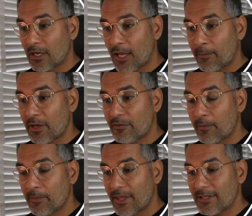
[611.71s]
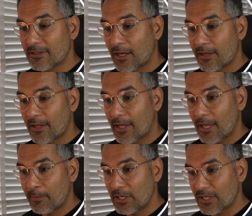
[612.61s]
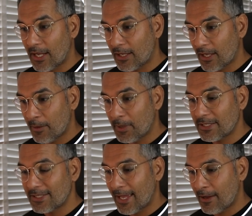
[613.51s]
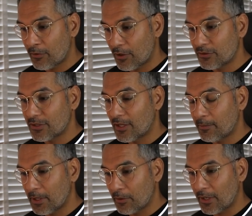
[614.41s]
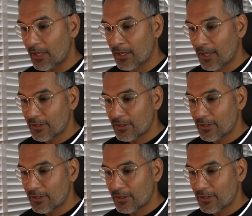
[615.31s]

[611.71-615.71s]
coming from this side of the image and coming down onto the building.